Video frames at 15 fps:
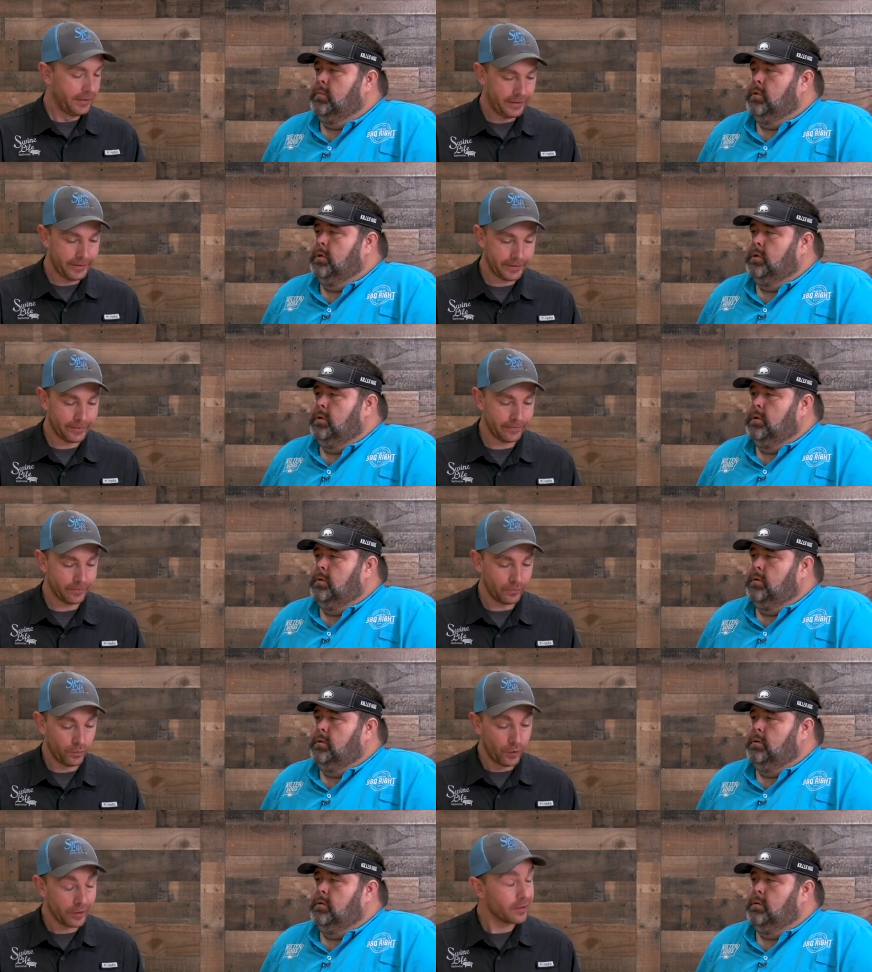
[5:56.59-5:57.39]
Speaker 1: Um,
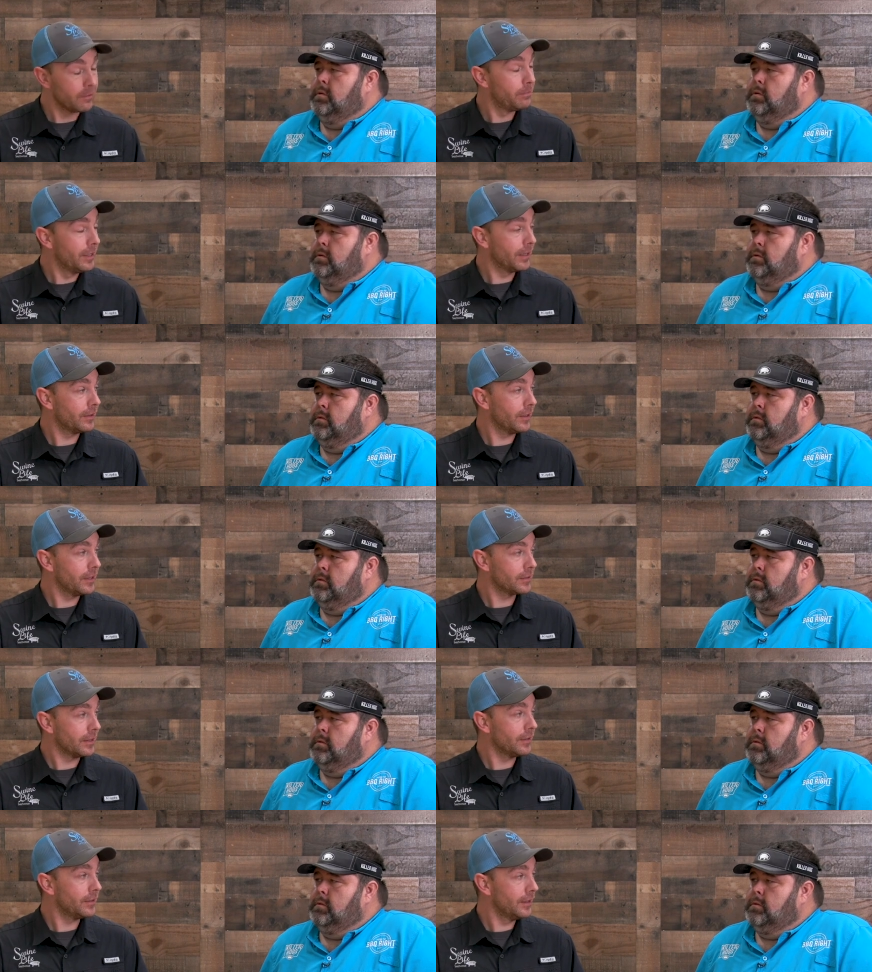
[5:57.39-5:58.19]
one of the big
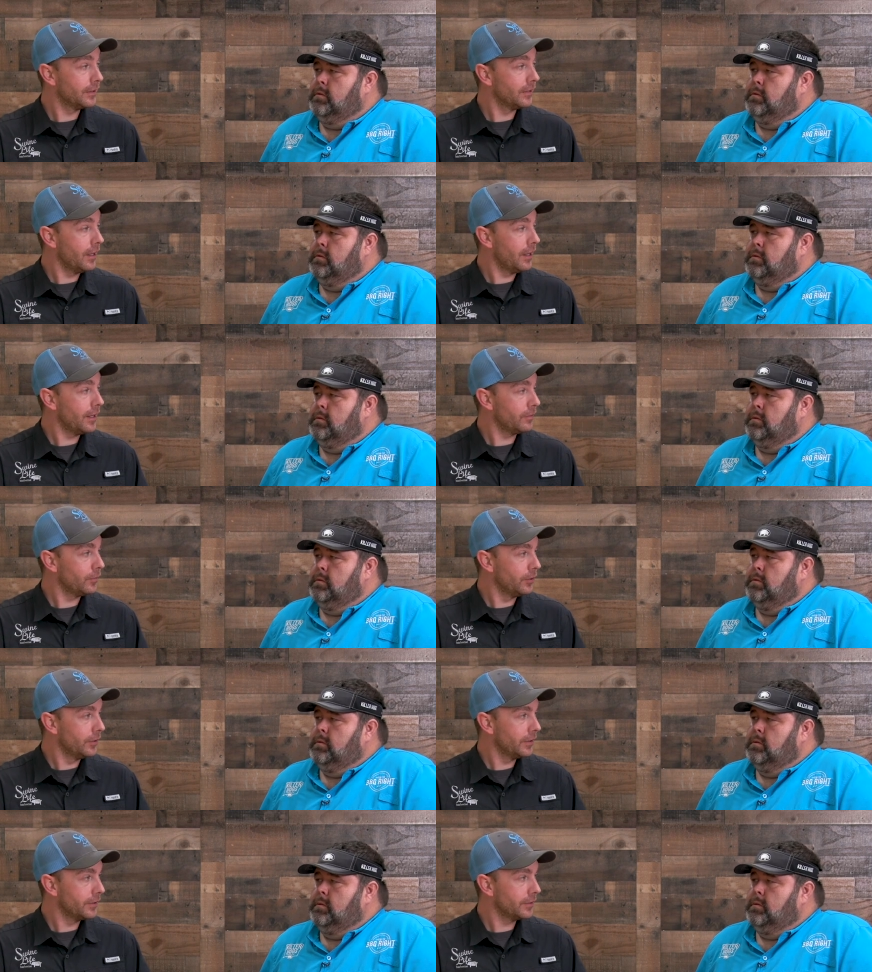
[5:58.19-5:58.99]
things I did like
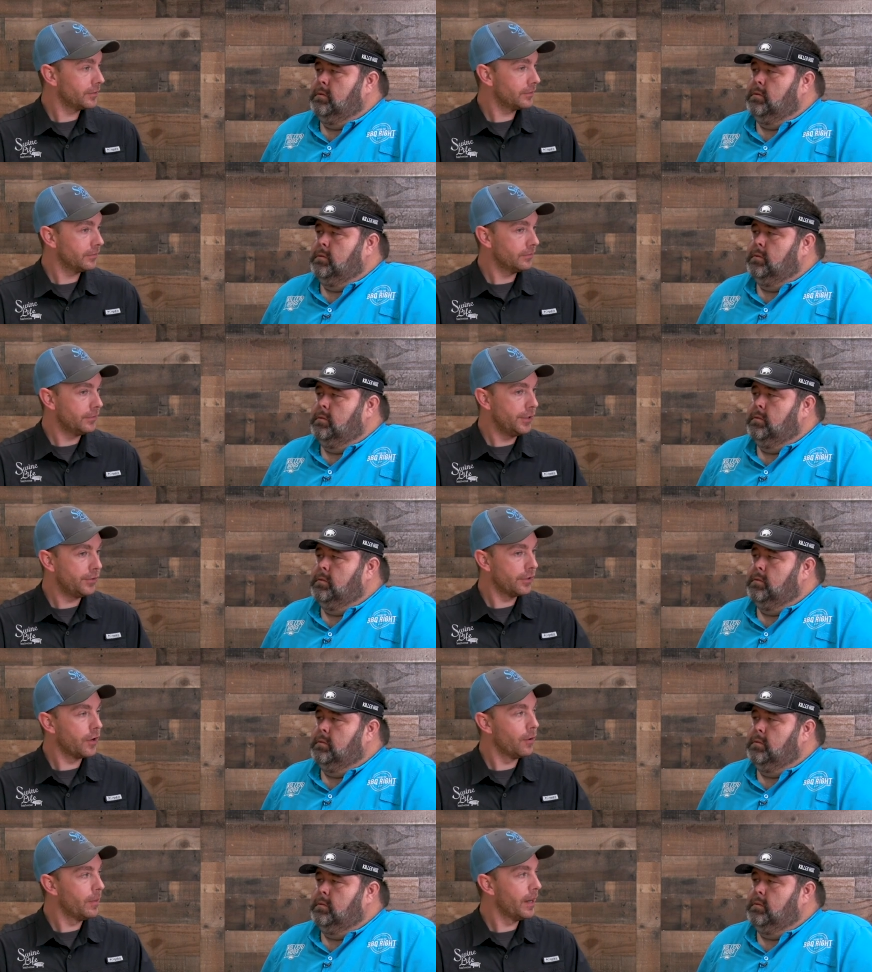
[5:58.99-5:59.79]
was you
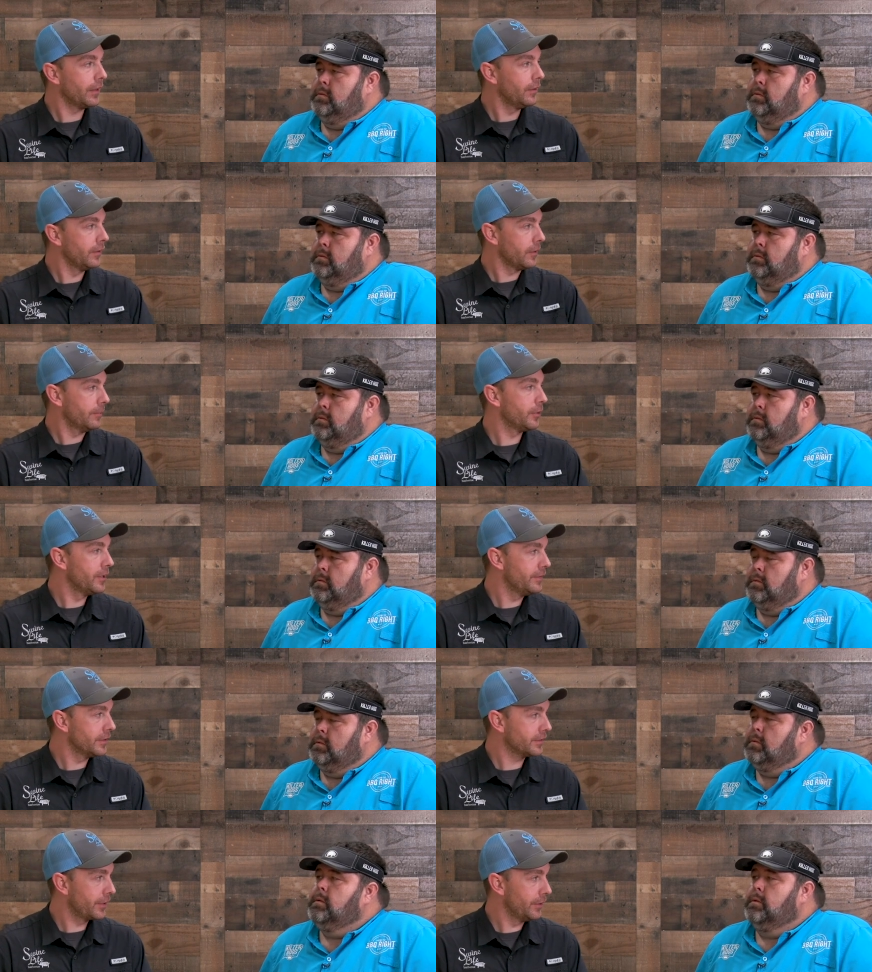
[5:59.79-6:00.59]
could go back and look at
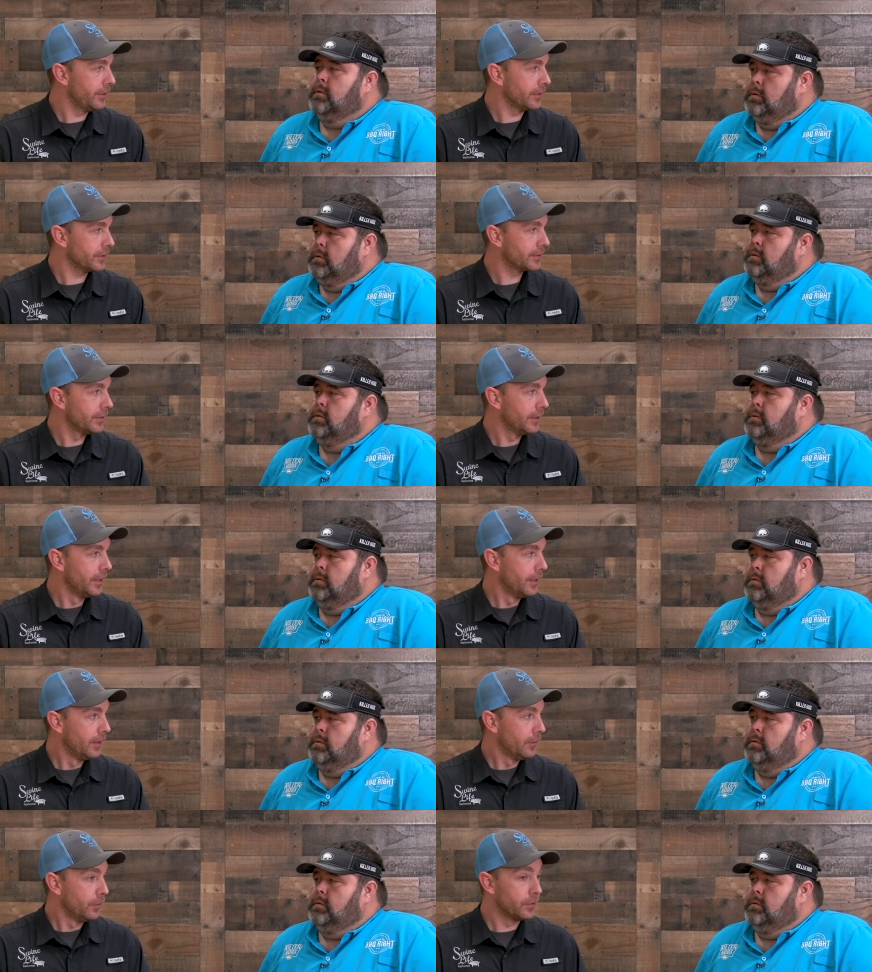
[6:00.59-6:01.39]
previous cooks,
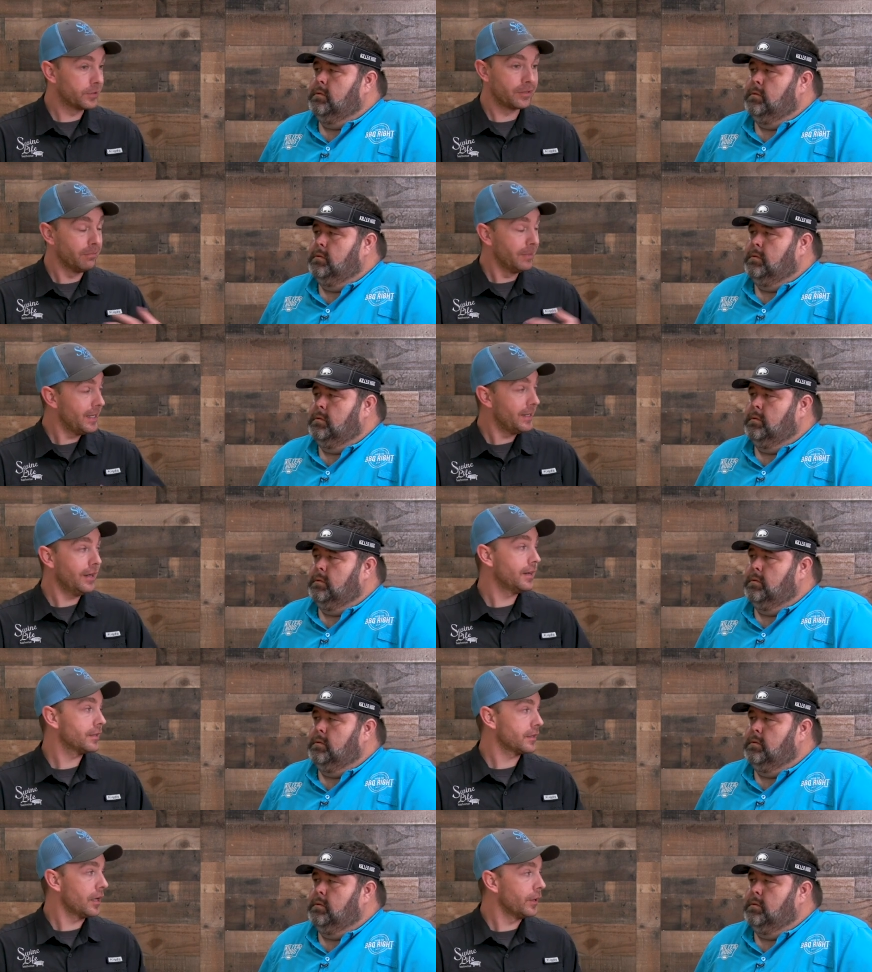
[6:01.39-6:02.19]
which to me
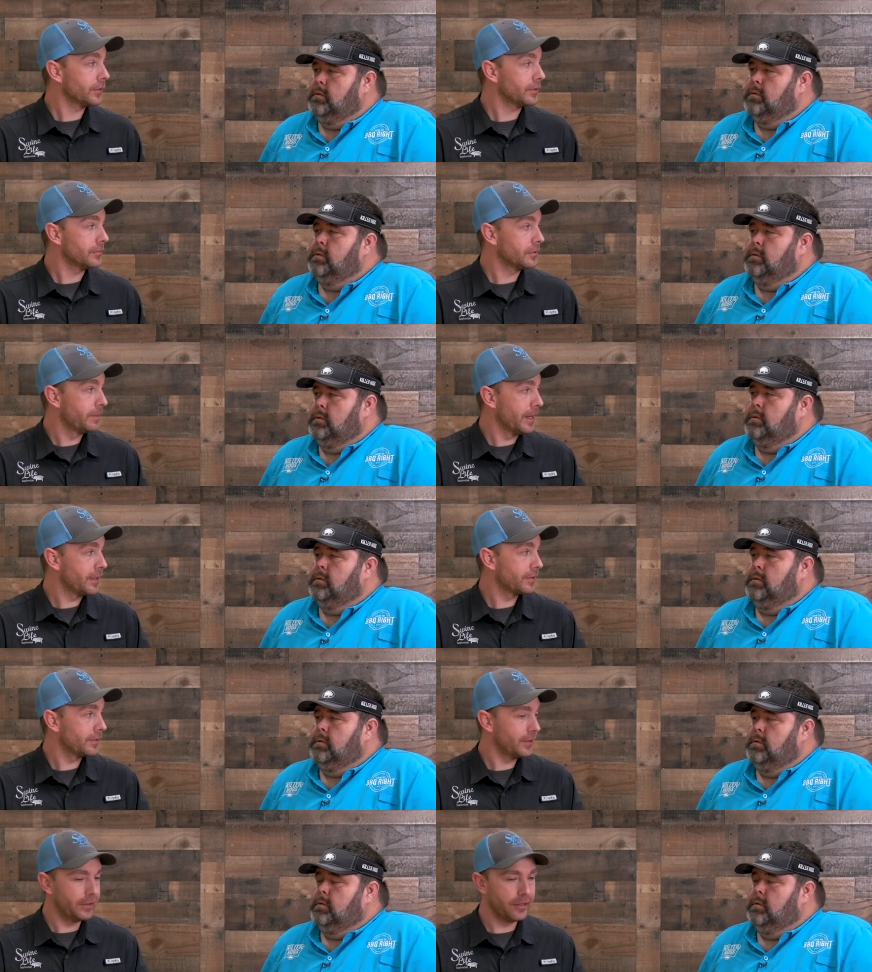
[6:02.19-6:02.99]
that is awesome. Especially